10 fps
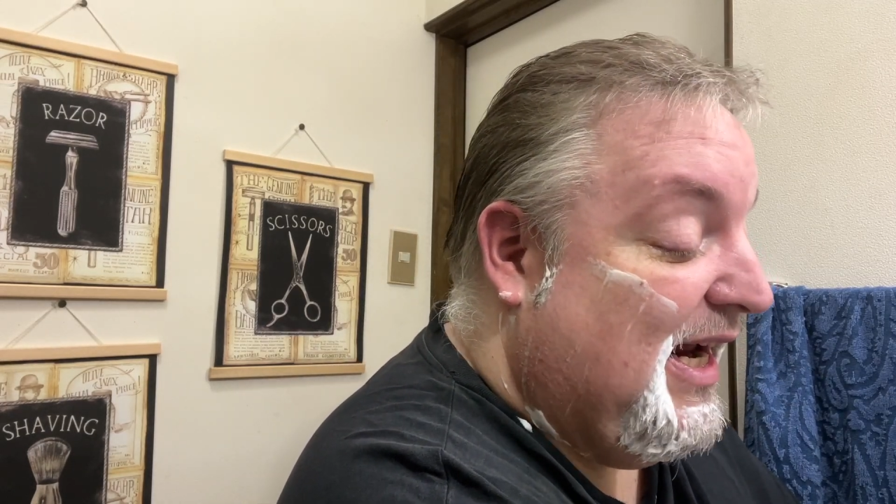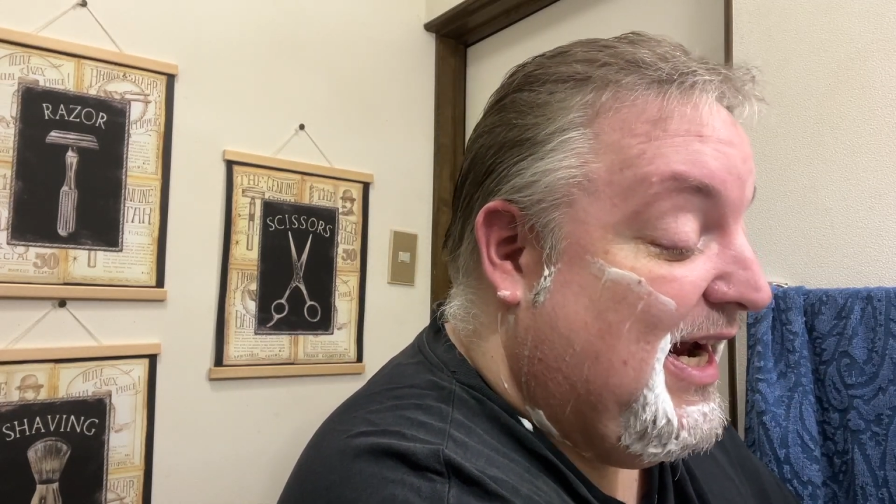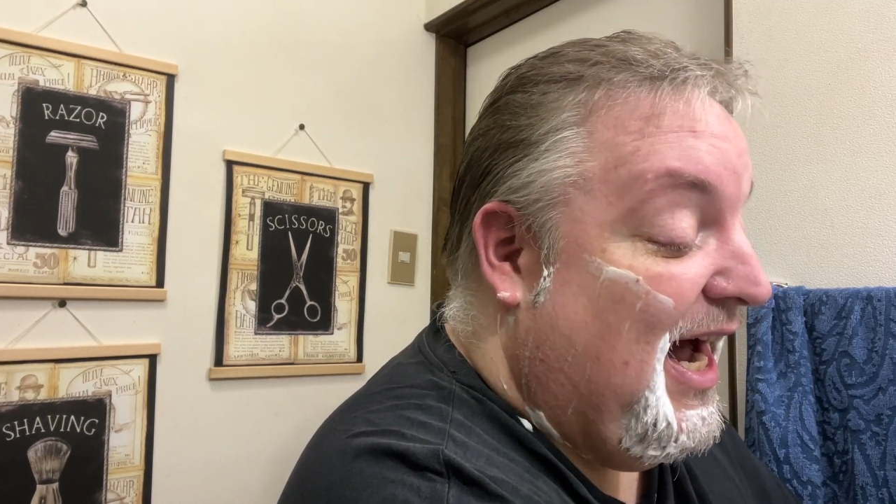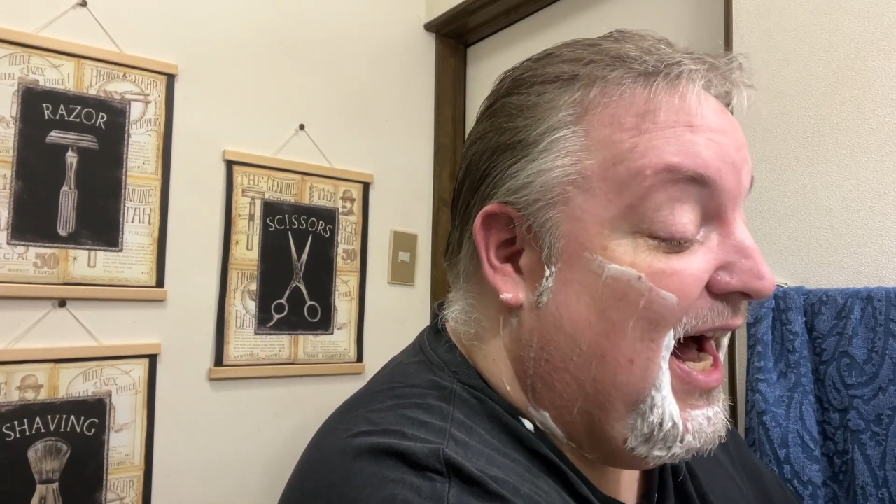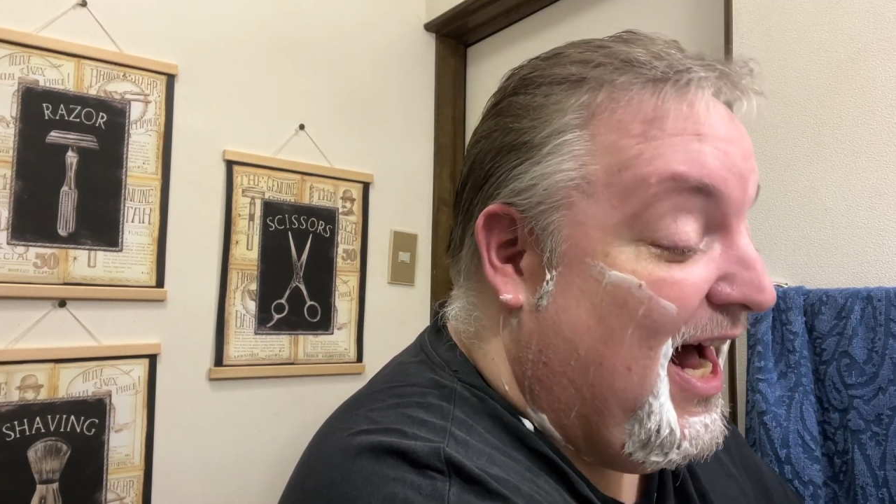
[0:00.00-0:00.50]

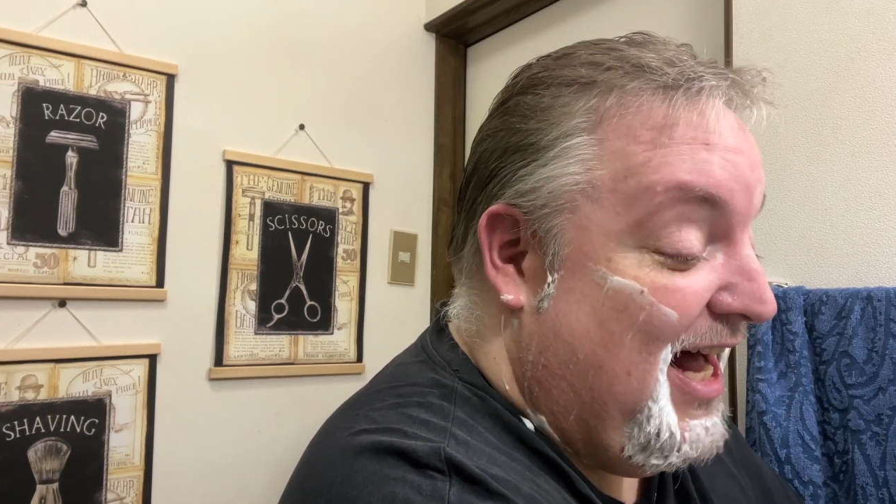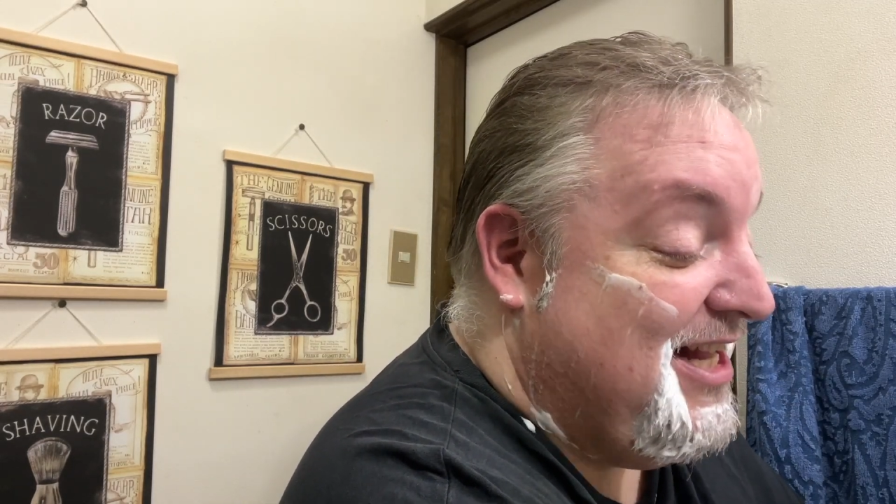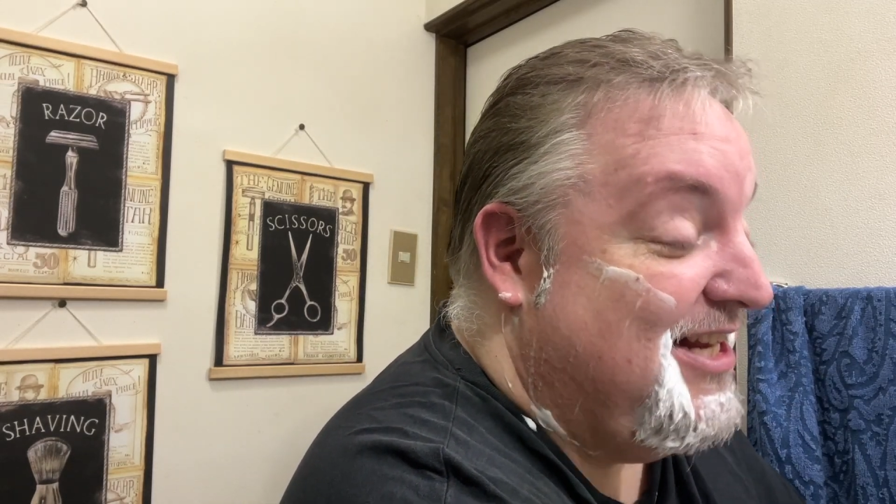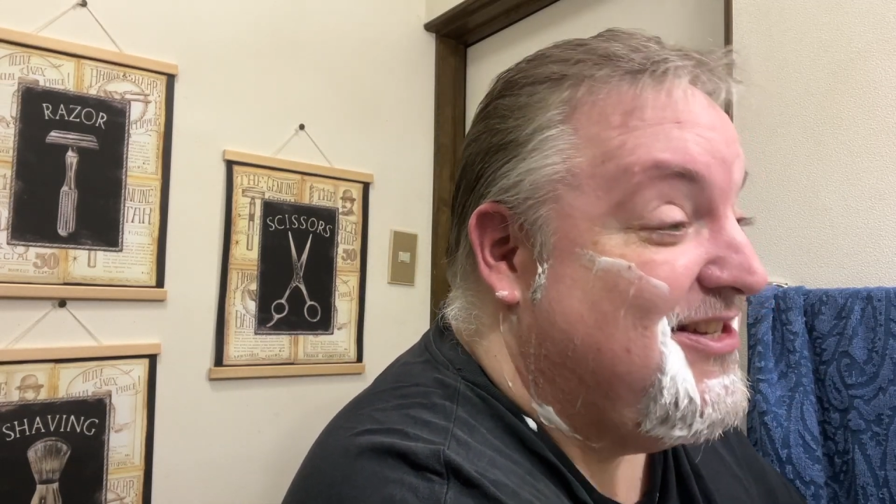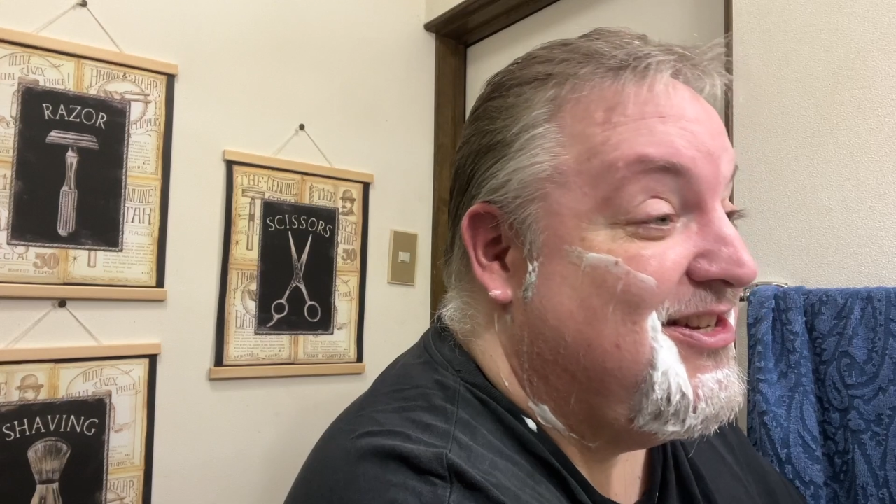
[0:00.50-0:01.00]

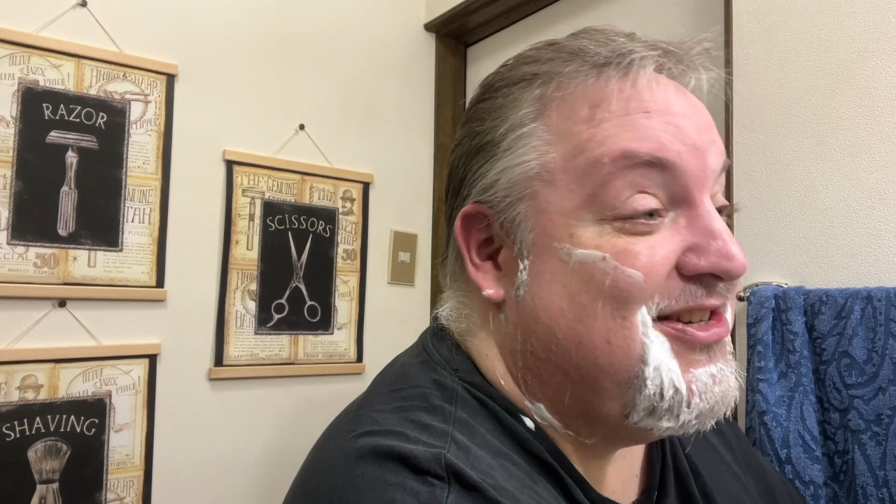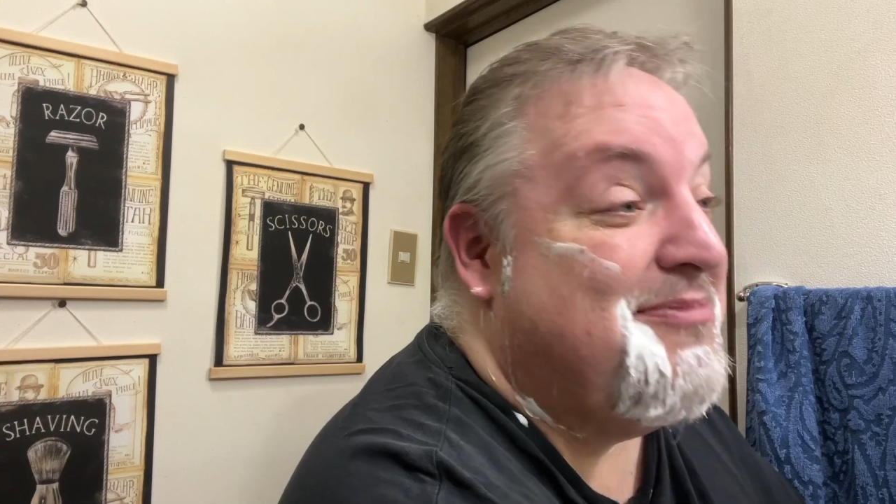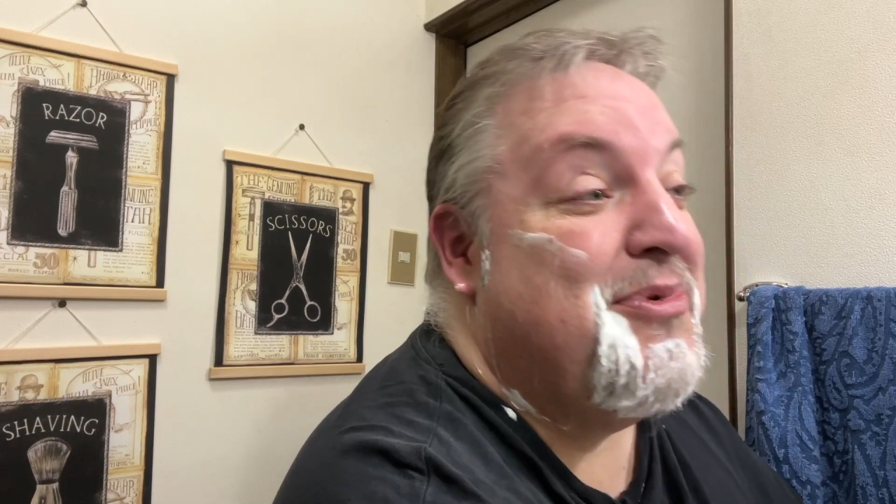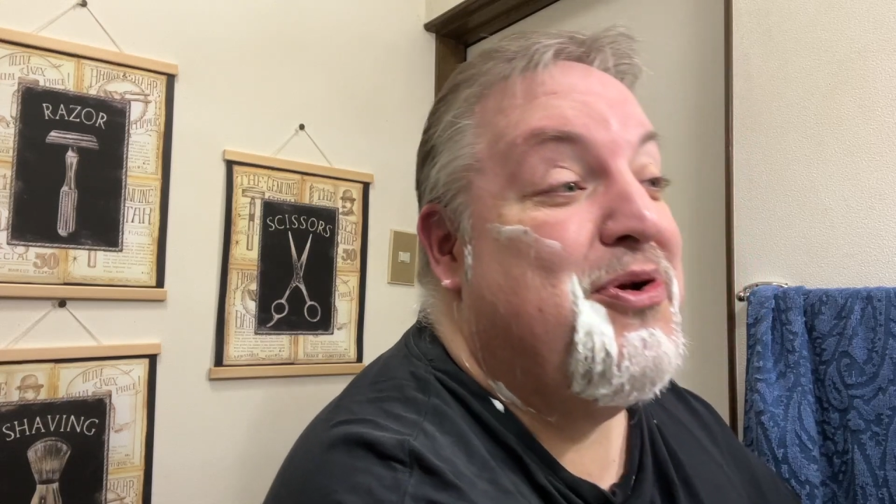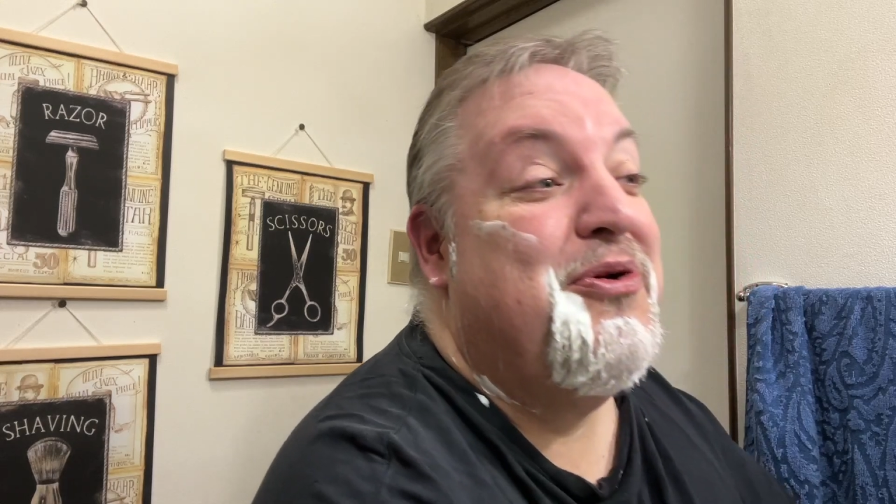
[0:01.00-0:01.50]
God, this is
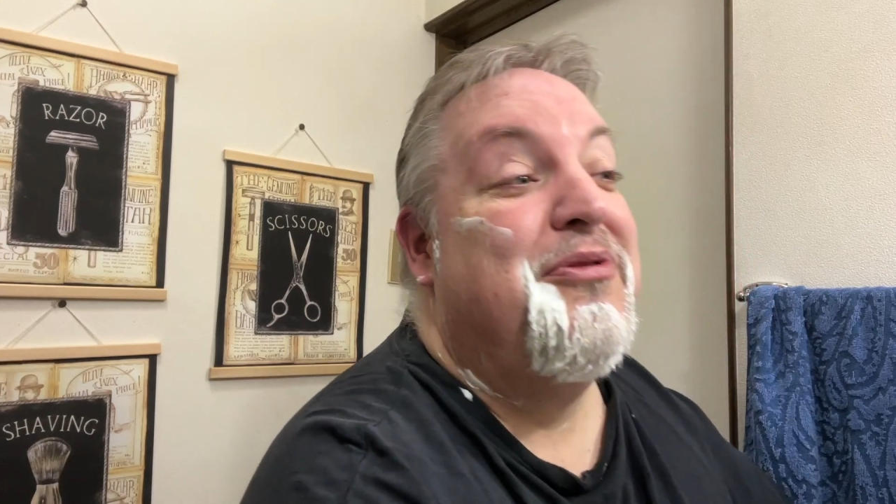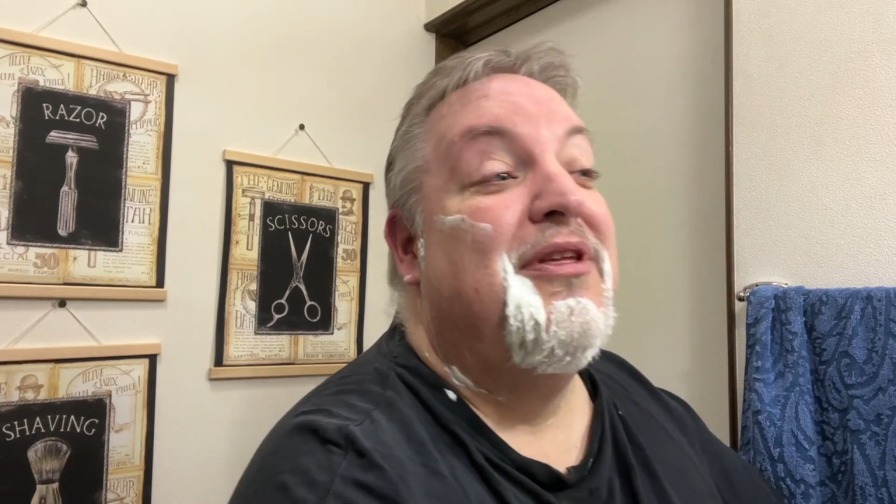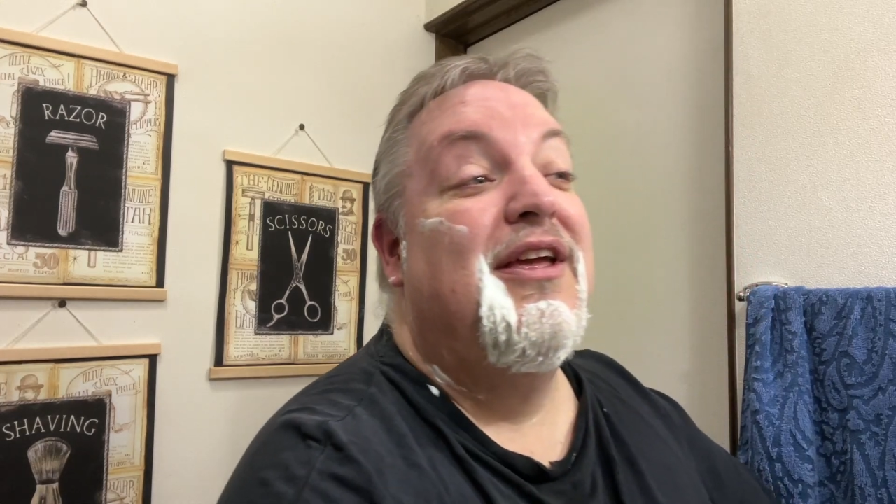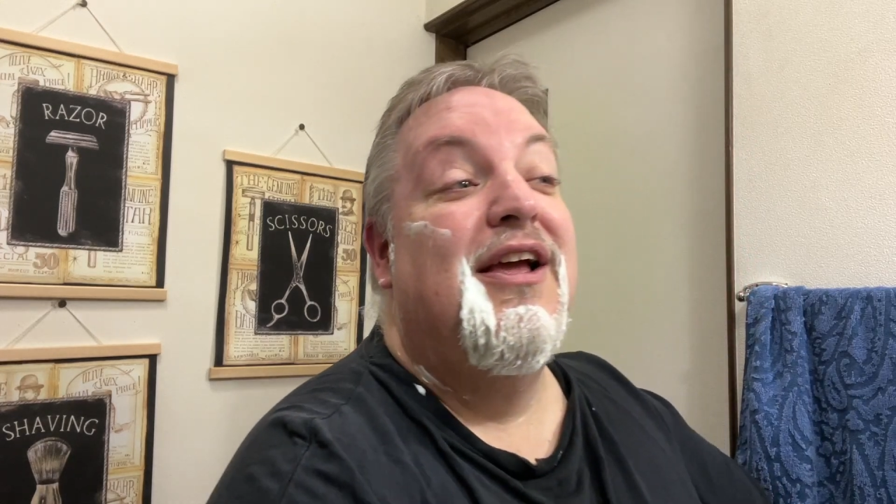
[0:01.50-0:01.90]
smooth.